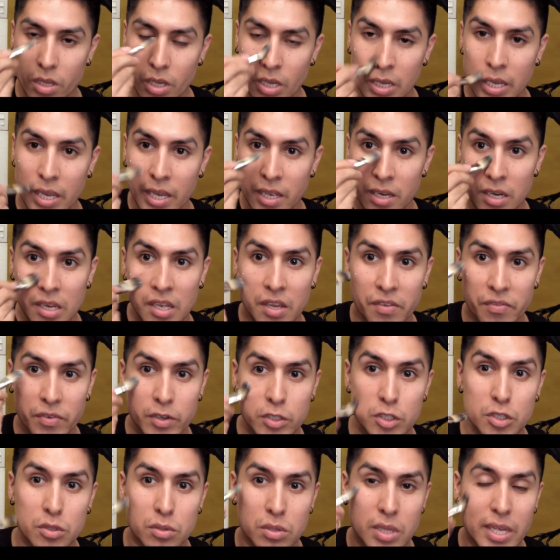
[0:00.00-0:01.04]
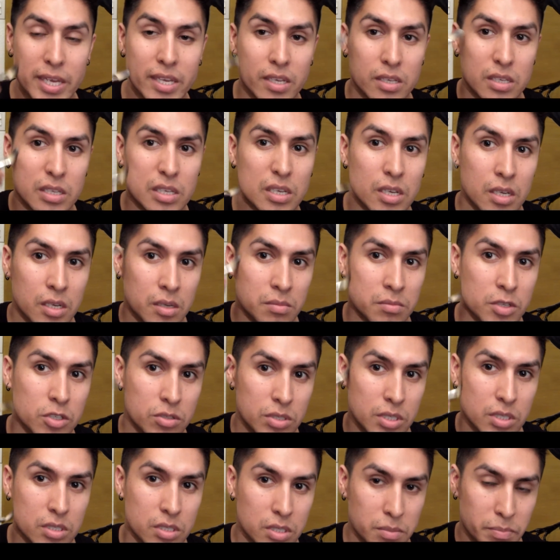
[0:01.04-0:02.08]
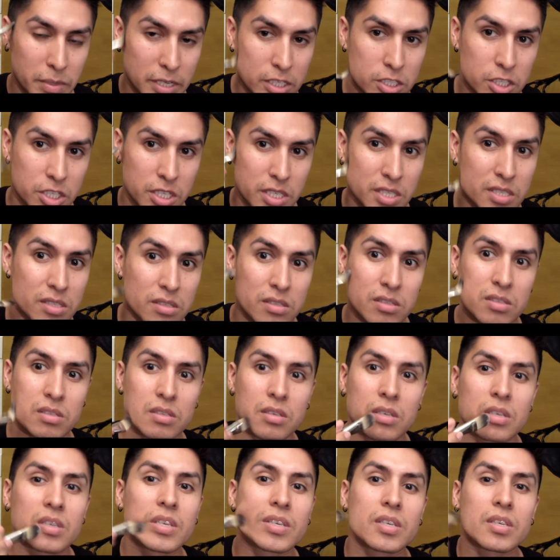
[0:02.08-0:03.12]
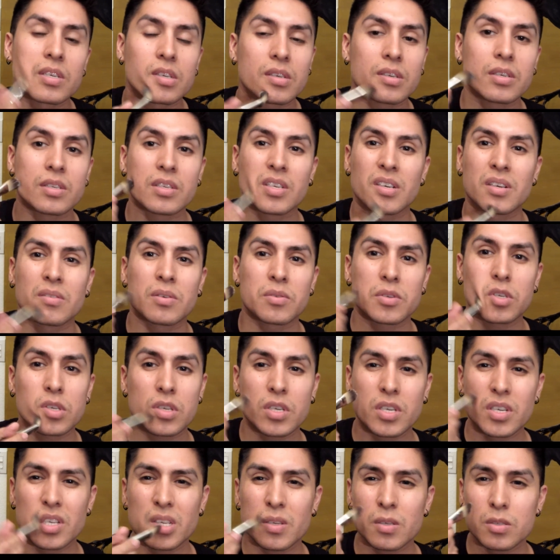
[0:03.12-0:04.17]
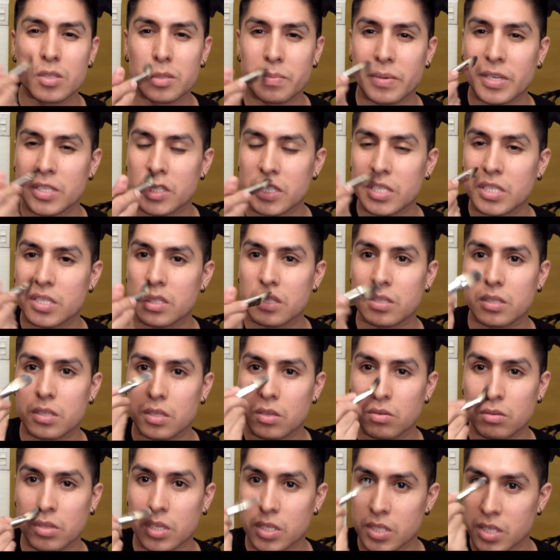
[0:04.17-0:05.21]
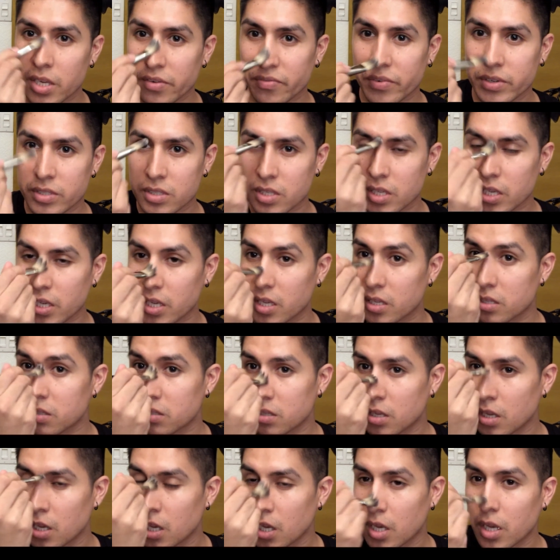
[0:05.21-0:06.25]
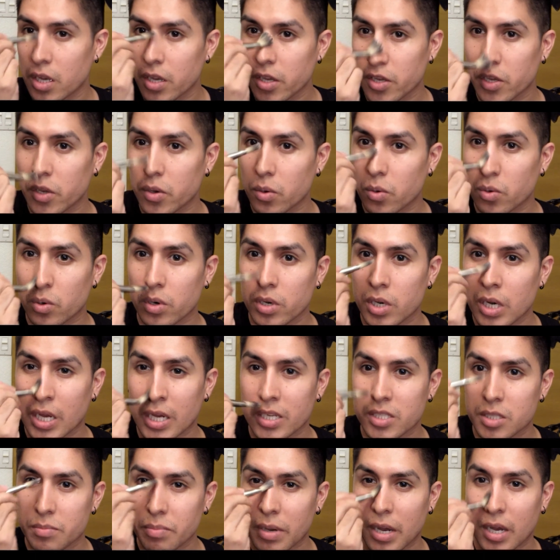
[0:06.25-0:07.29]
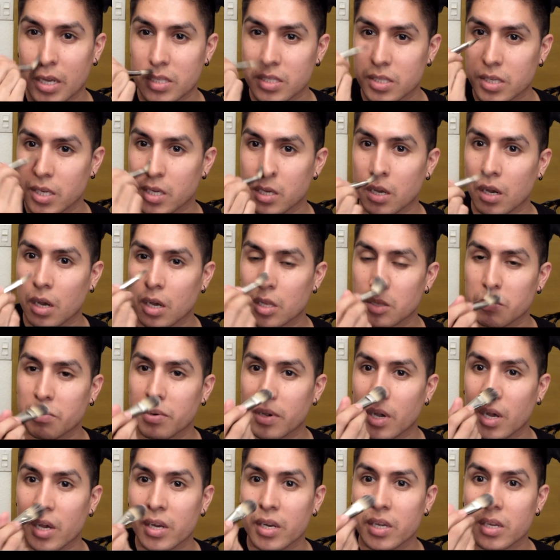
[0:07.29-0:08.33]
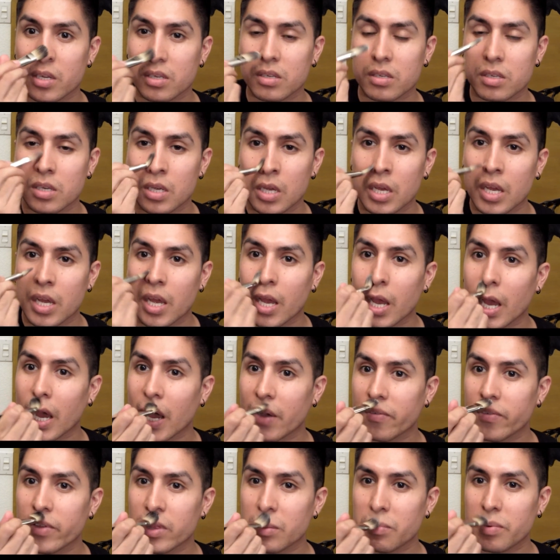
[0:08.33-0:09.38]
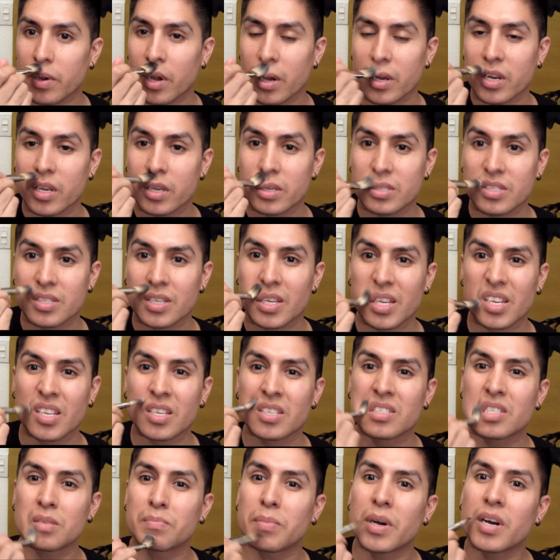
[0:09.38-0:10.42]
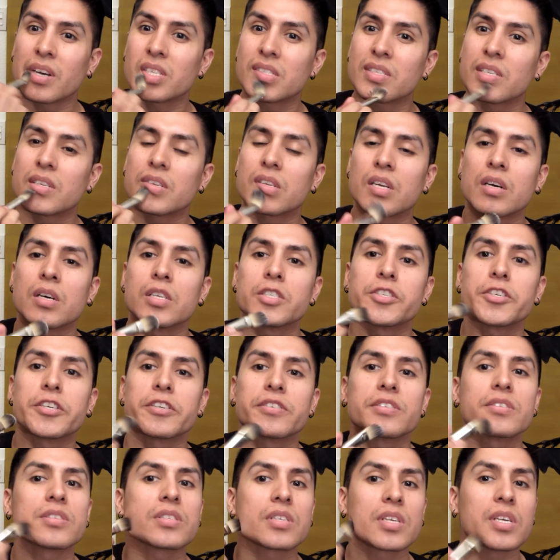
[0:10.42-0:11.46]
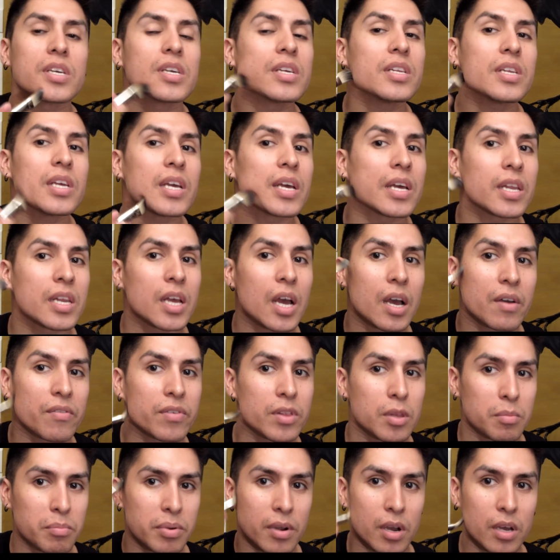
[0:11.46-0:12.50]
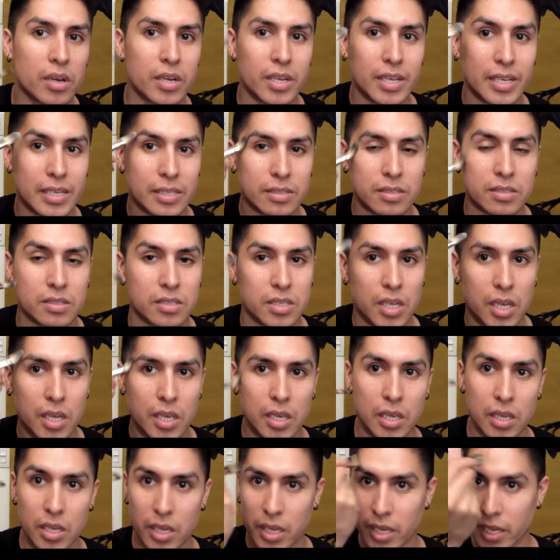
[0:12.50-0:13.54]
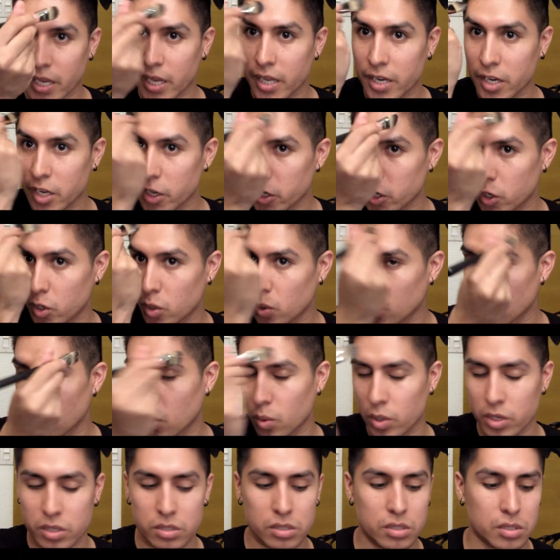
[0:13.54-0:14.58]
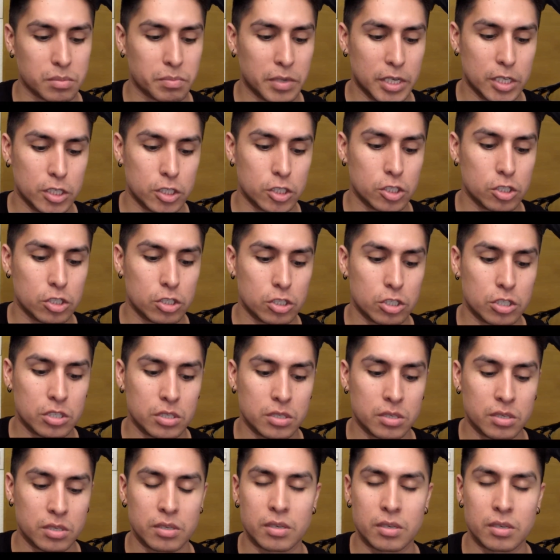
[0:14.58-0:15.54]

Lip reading: And if you do like using sponges, you could use sponges. The only difference is you're not depositing all the product. Half of the product is getting deposited onto your skin and half of the product is staying in your sponge.